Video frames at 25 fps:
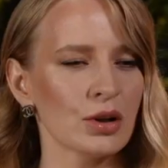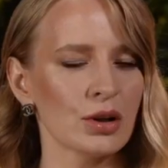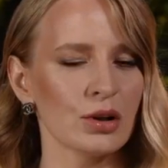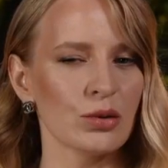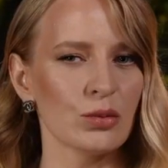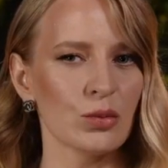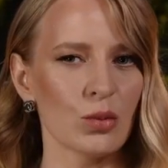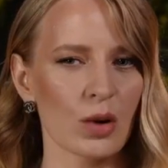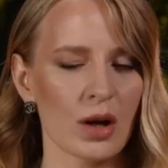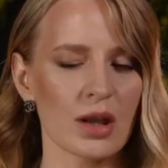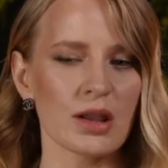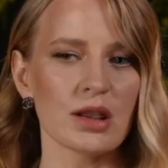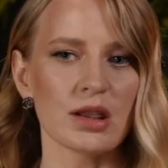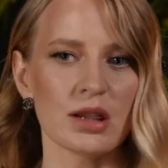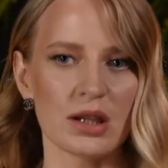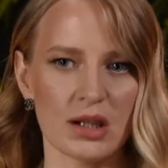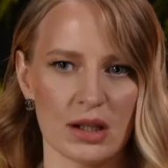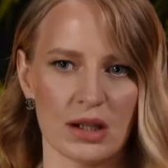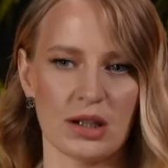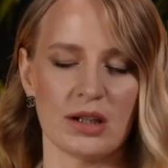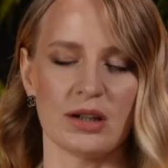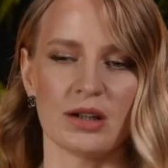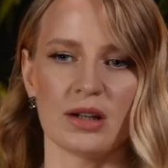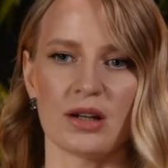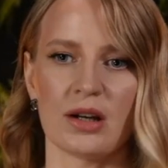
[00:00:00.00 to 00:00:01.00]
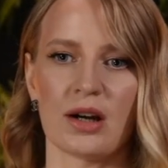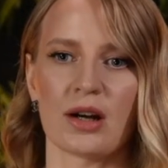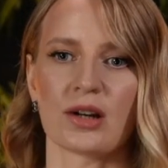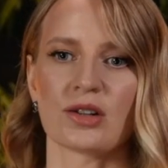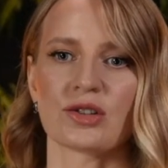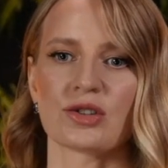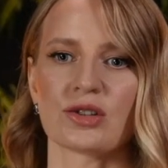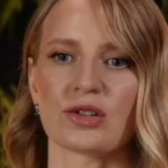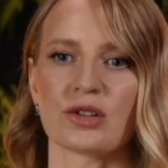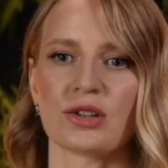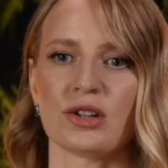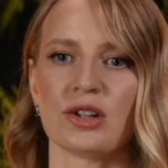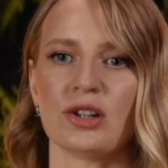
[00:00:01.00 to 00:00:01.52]
only one thing that
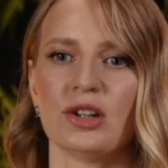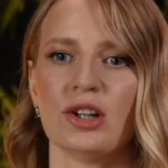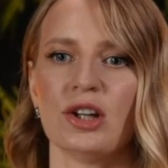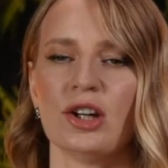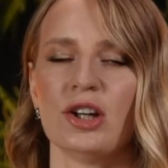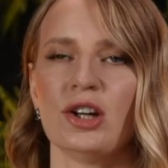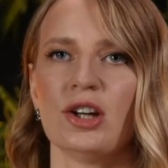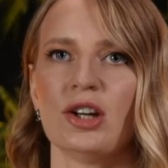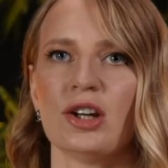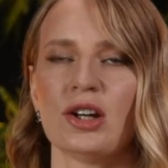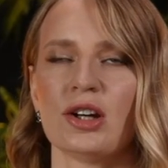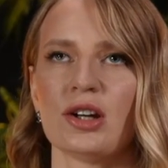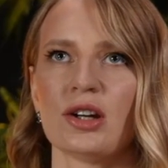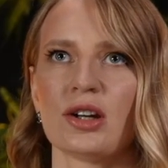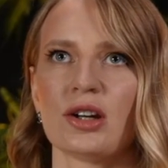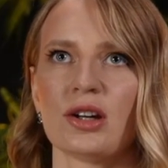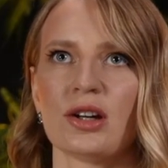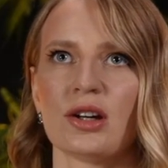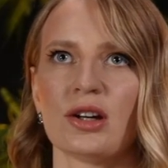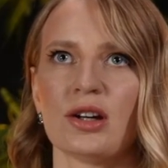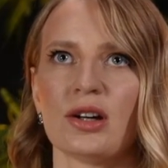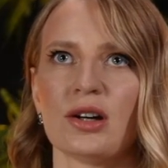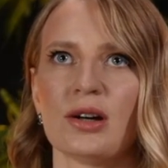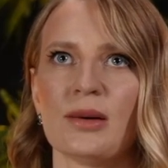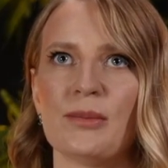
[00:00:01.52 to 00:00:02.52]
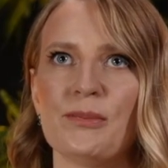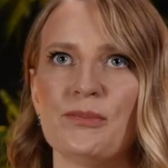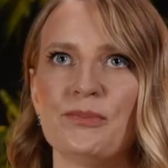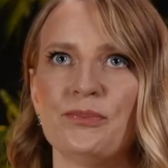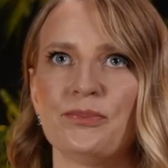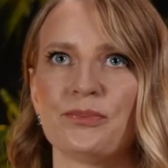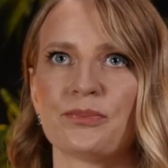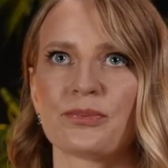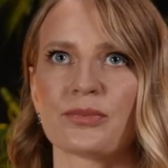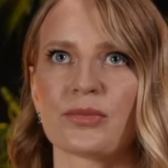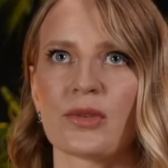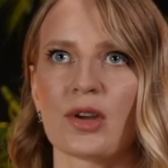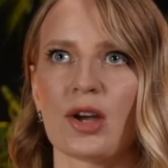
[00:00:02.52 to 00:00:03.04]
actually
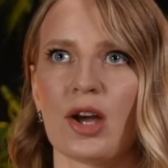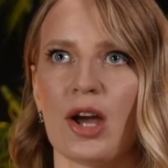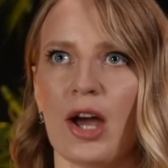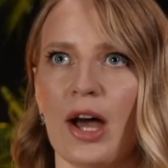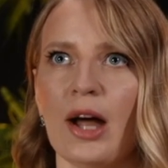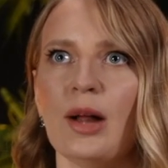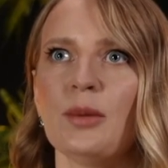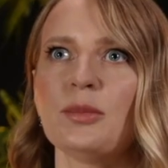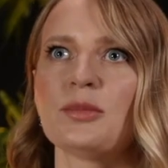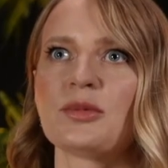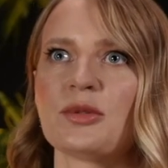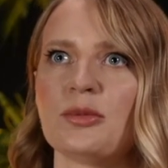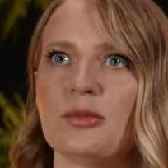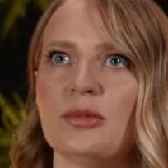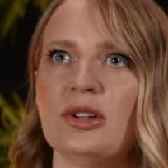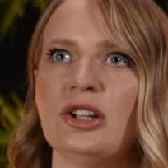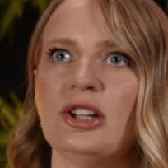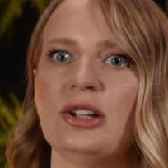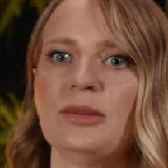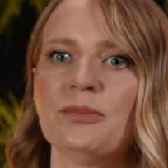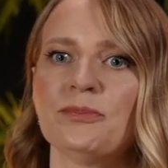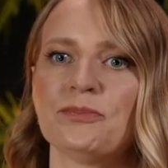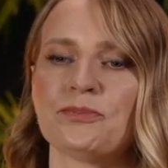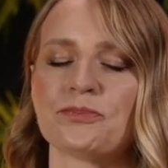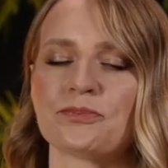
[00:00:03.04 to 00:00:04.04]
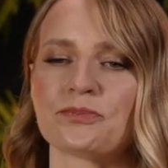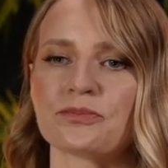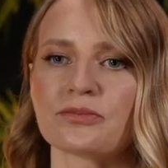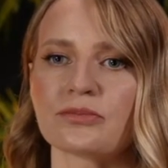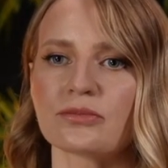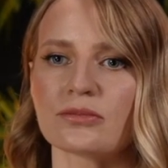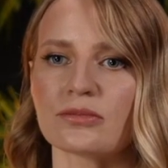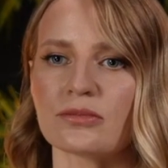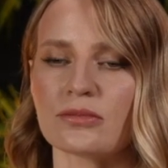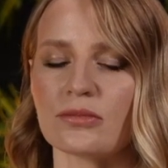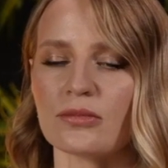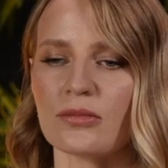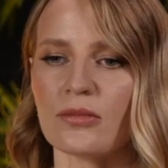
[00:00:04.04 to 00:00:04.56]
helps me
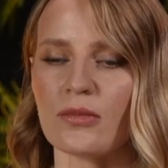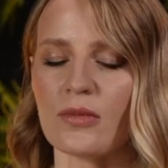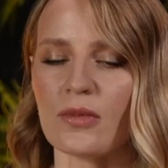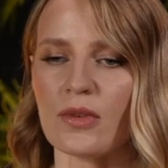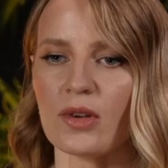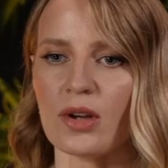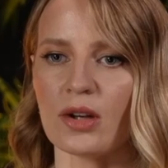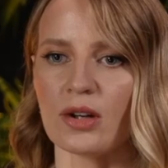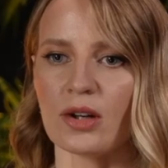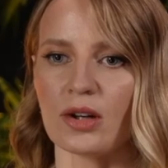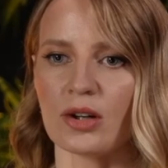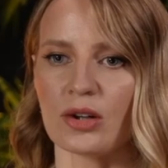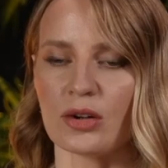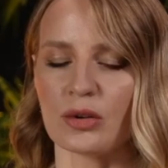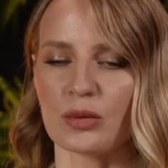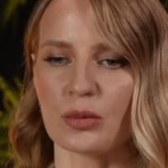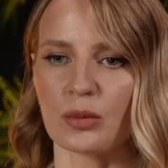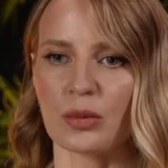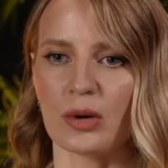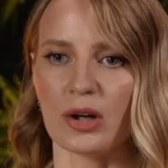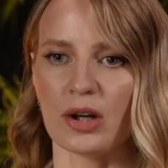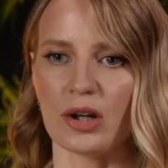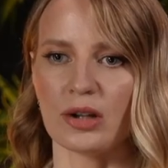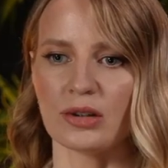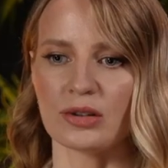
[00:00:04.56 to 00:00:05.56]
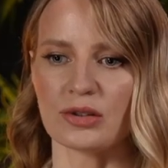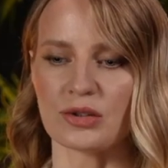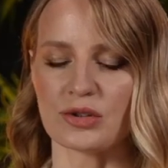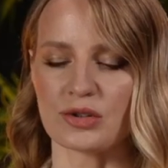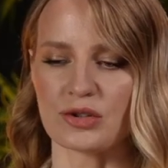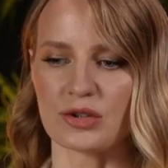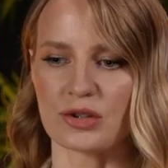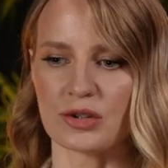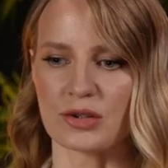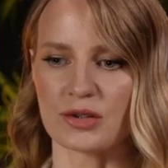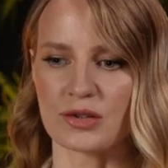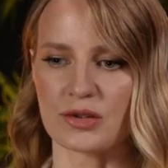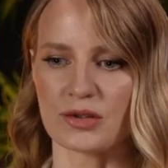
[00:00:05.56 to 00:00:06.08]
as well
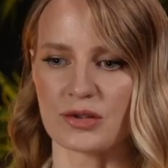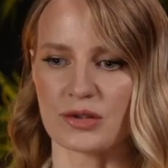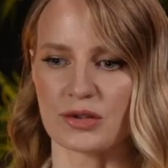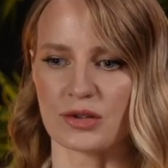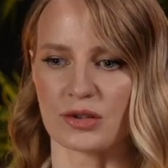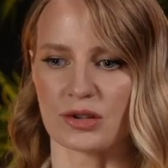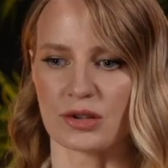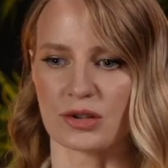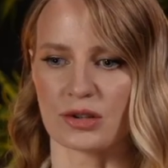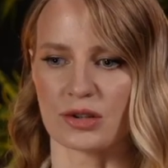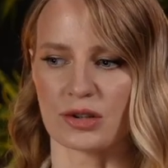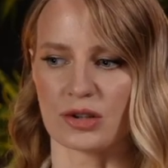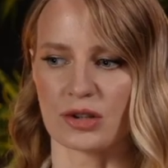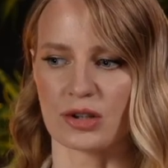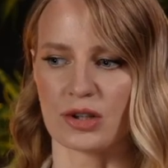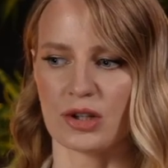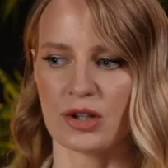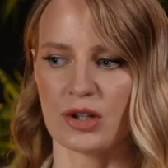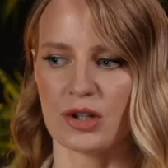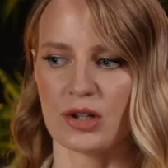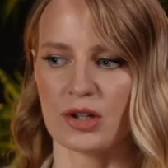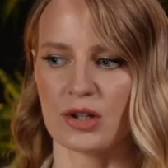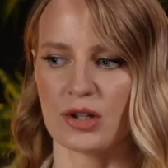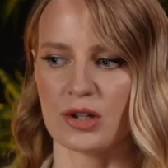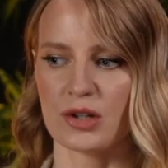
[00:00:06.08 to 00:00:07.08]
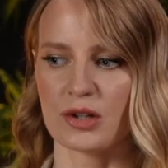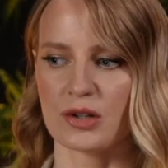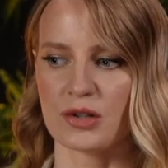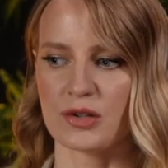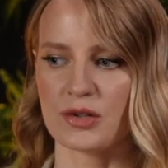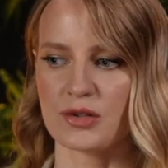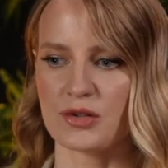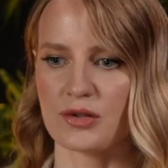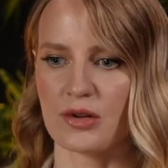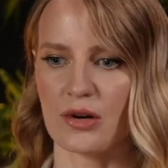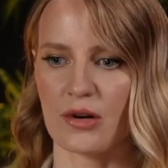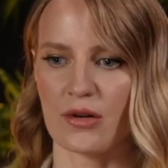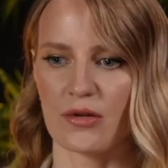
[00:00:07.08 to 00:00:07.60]
is just
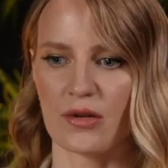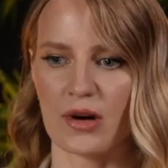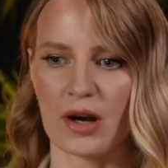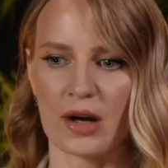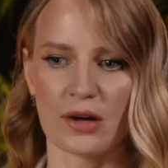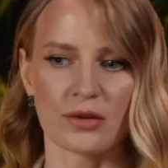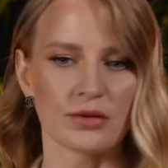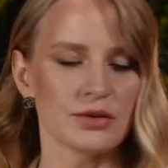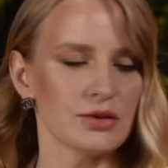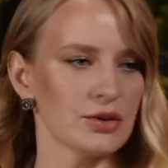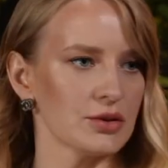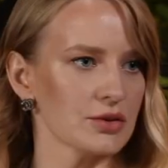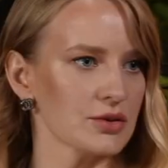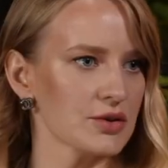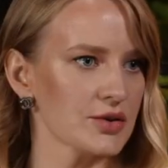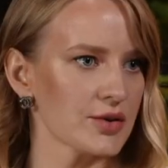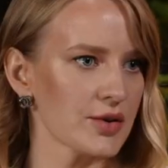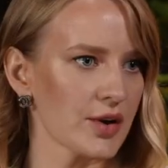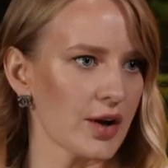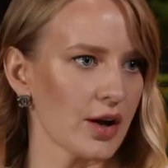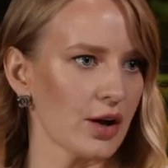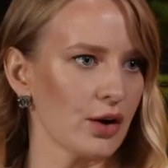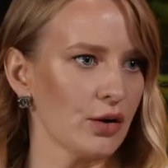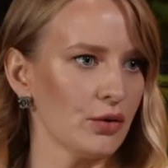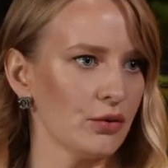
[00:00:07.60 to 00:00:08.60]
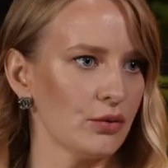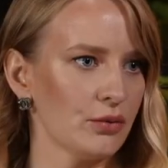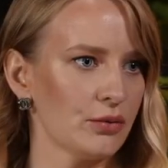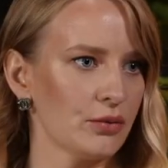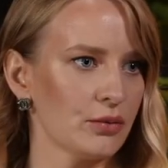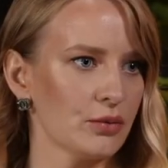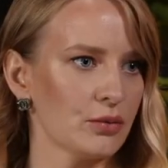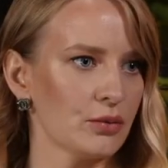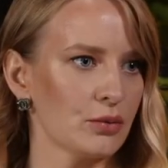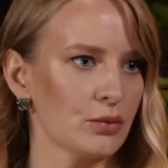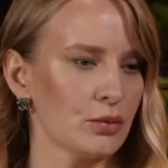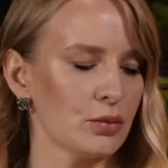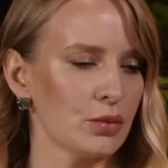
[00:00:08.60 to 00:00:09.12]
surround
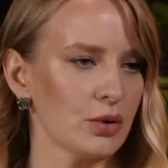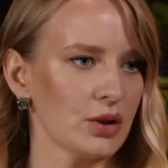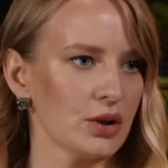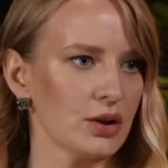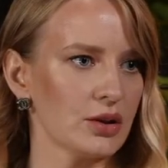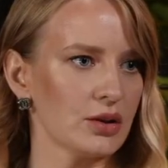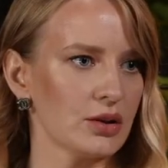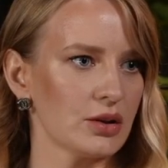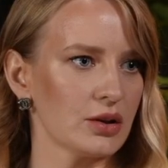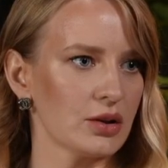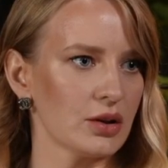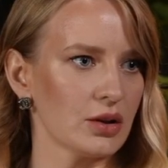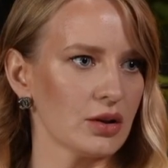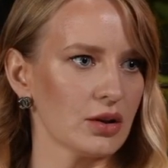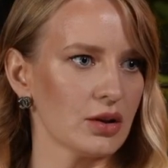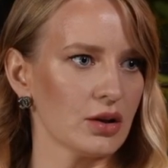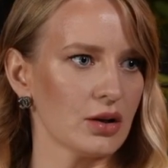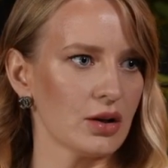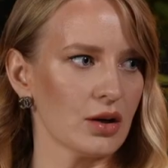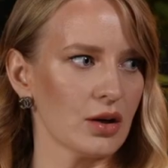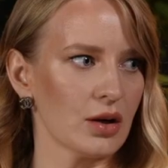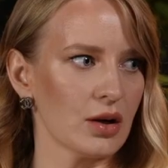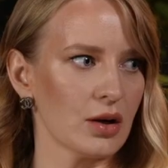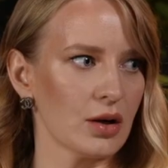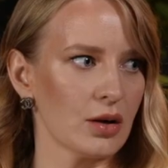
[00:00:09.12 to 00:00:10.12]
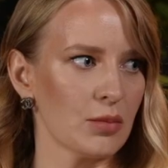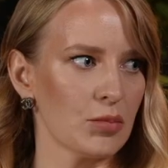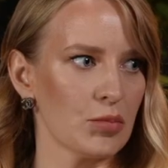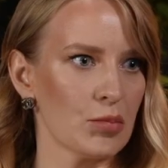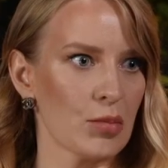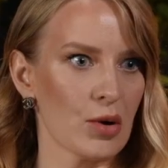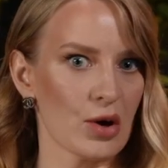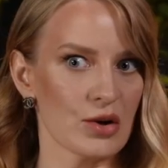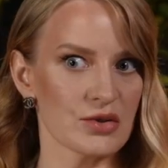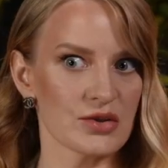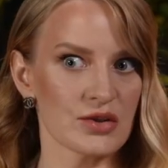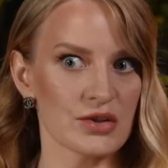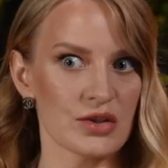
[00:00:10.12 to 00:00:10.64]
yourself with
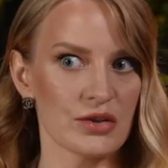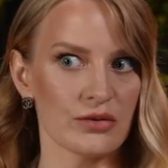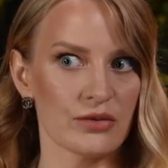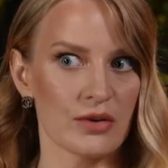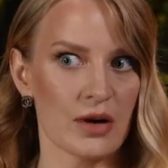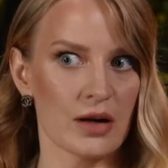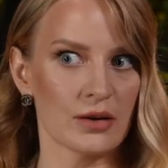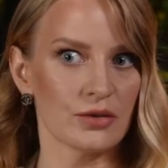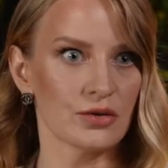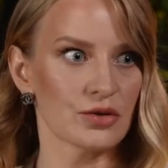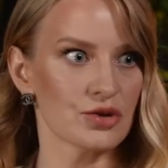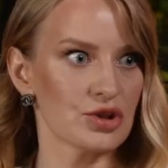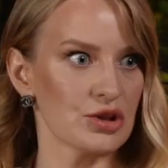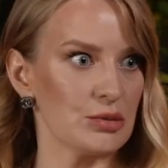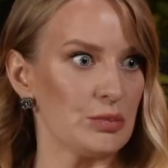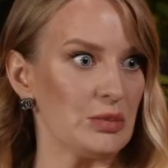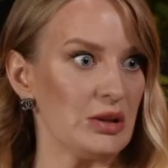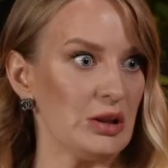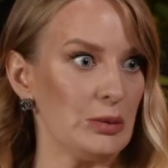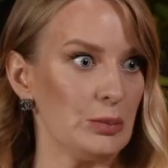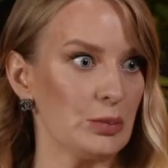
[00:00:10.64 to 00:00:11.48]
positive energy